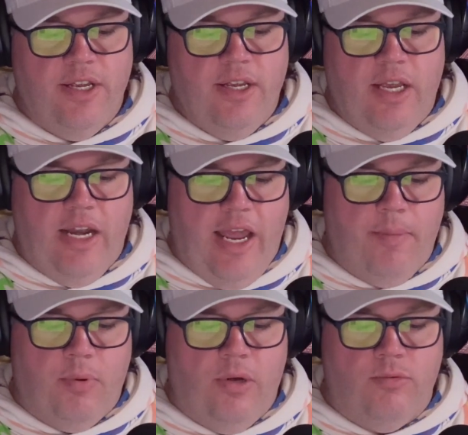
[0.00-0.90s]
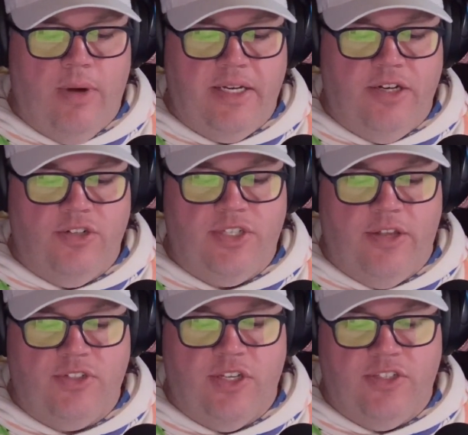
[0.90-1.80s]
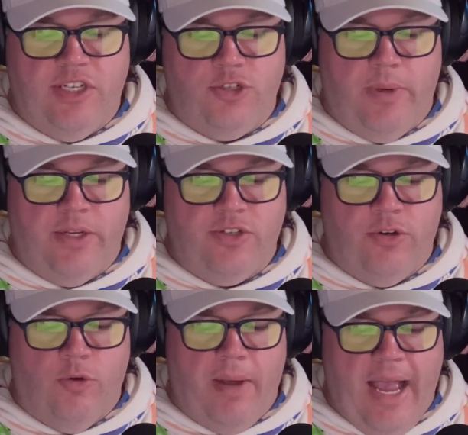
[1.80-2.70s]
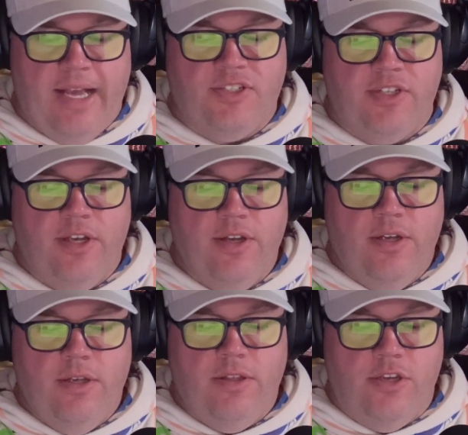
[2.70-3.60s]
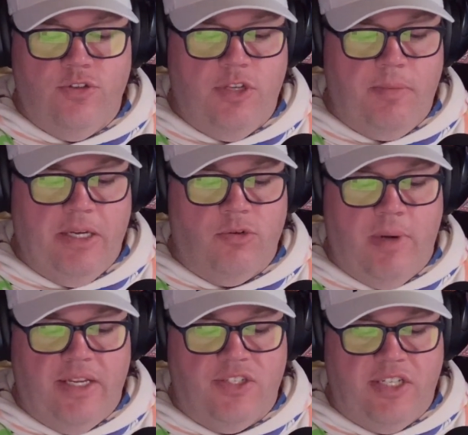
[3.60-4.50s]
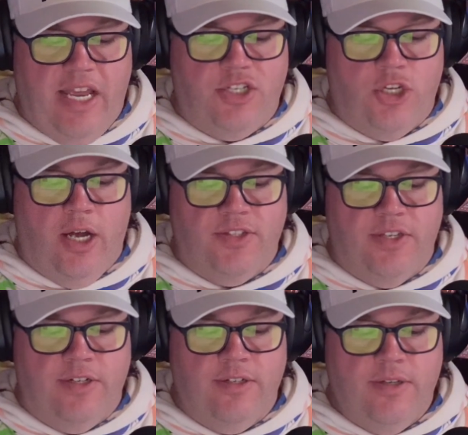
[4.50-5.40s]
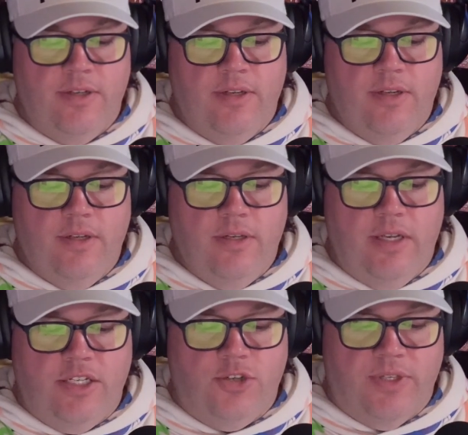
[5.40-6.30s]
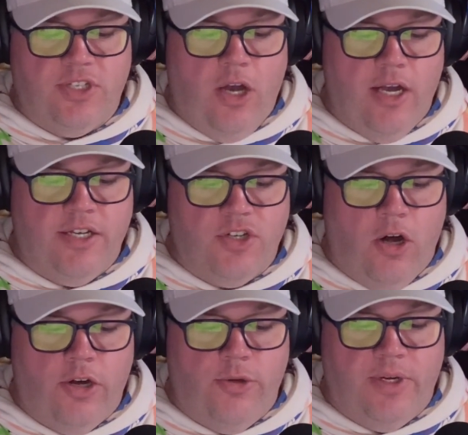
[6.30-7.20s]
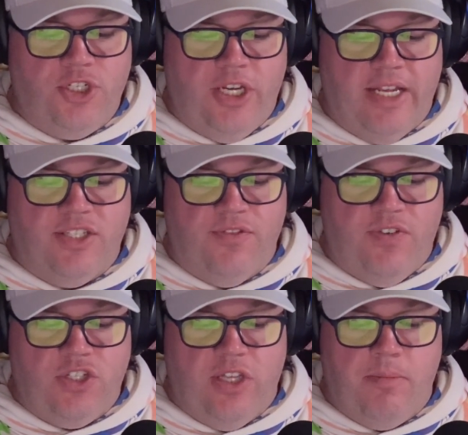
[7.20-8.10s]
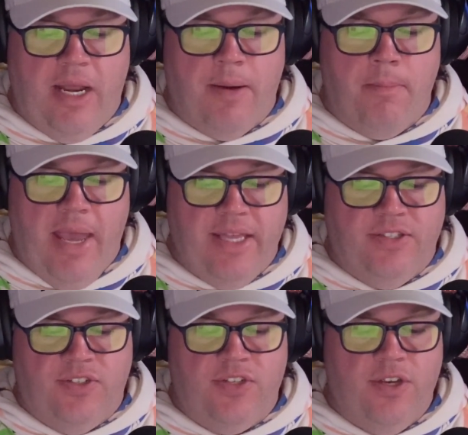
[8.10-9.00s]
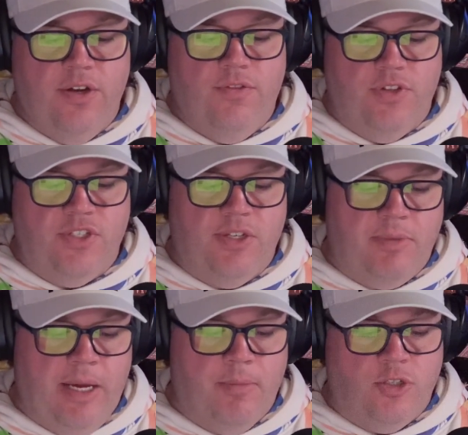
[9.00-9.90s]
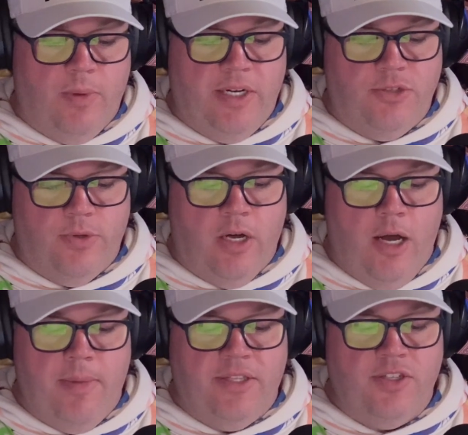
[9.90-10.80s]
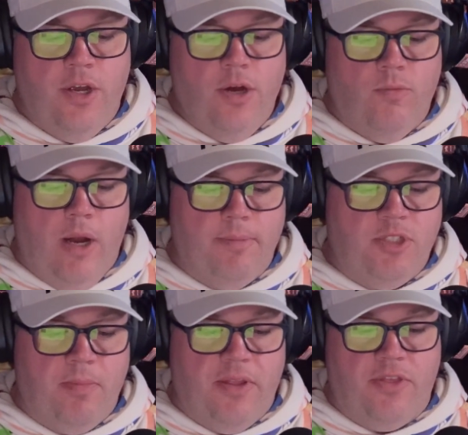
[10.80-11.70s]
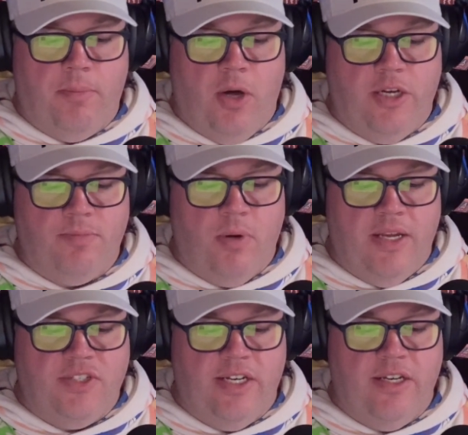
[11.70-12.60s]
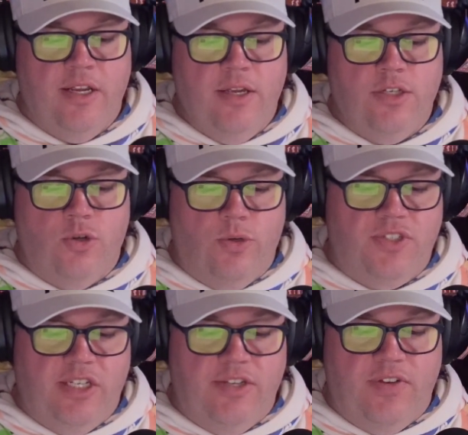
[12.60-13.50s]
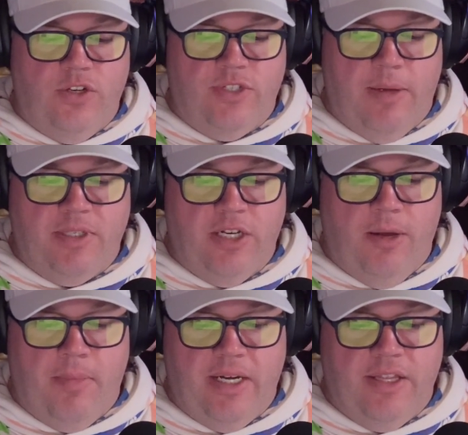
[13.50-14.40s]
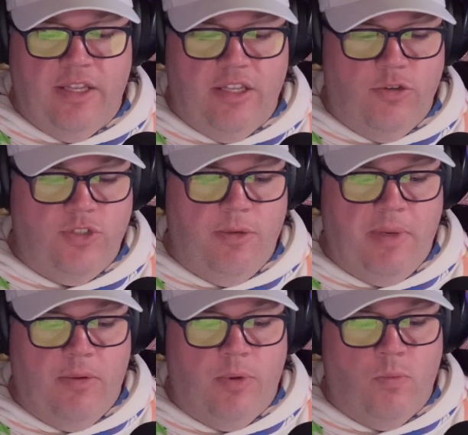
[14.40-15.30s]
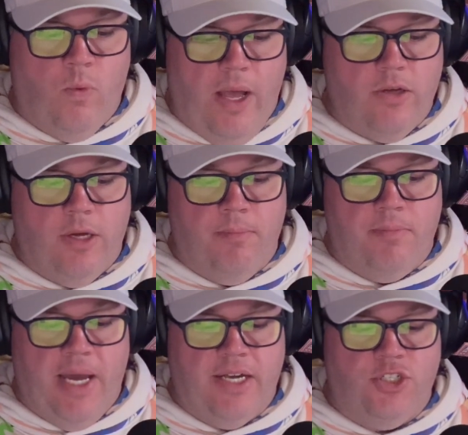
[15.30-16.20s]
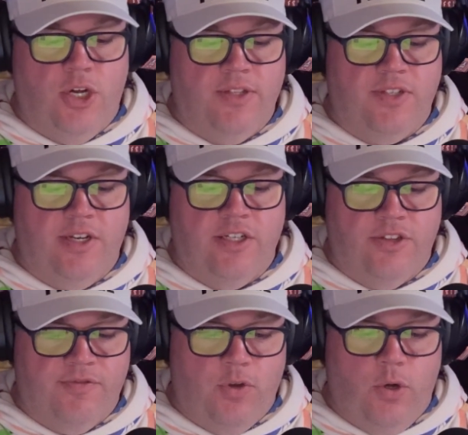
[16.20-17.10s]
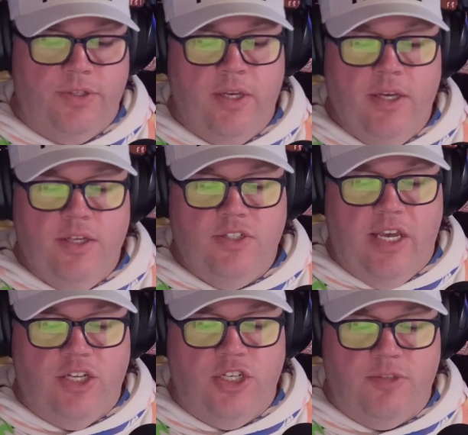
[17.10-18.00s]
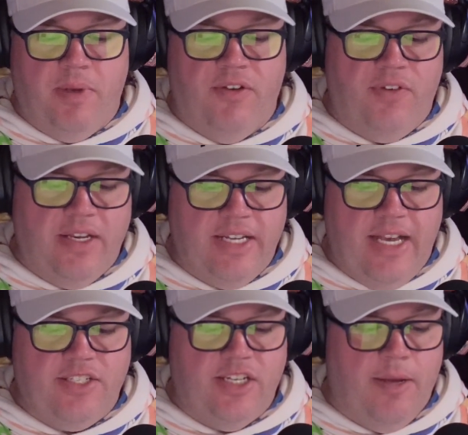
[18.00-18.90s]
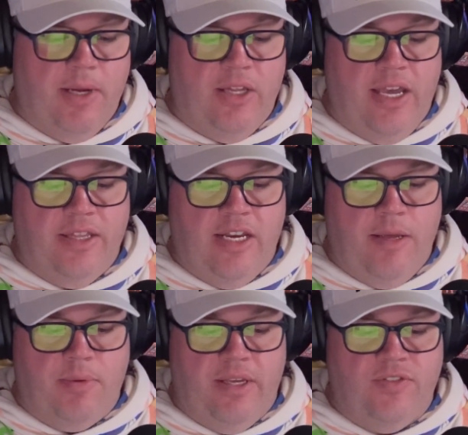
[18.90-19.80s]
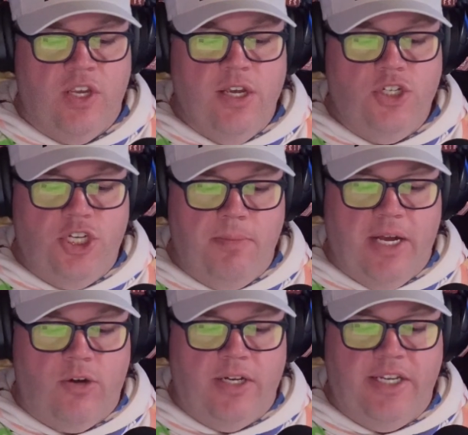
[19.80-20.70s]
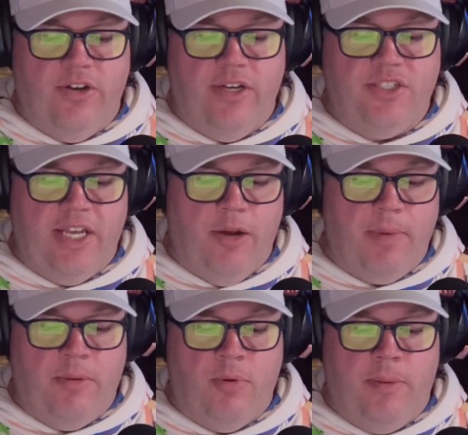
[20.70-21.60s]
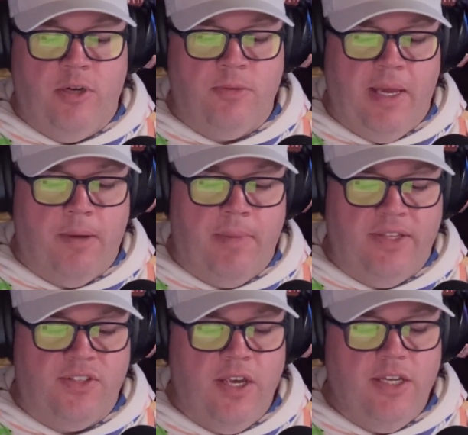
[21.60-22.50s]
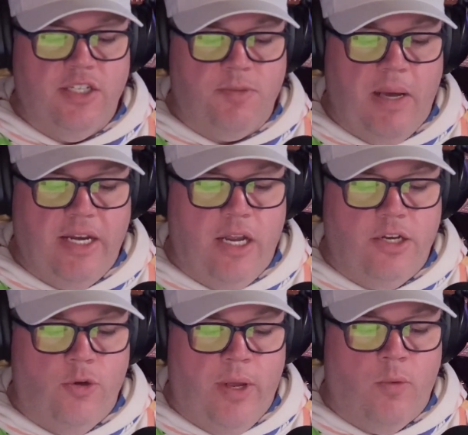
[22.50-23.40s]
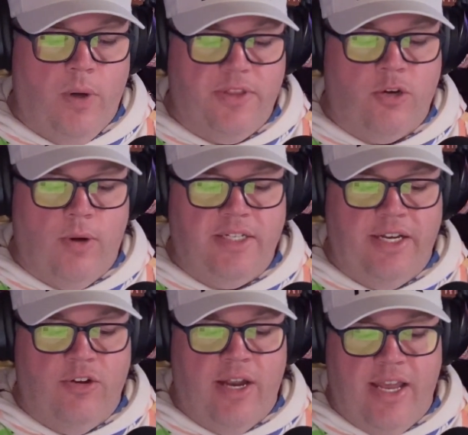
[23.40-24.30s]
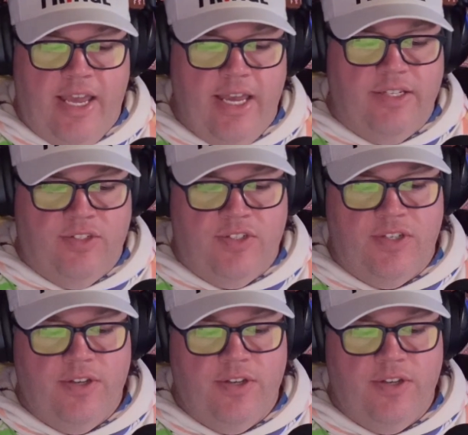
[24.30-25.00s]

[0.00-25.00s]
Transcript: In April, Red Deer South's constituency group asked the UCP to reinstate Johnson into its caucus, arguing she had sufficiently made amends for the September 22 comments. Rob Smith, the party's president, told CTV News Edmonton on Monday that the UCP would welcome back Johnson into the fold, saying she has been a fantastic MLA and that he believes she met criteria set out by the premier to make amends, despite not knowing what the criteria is.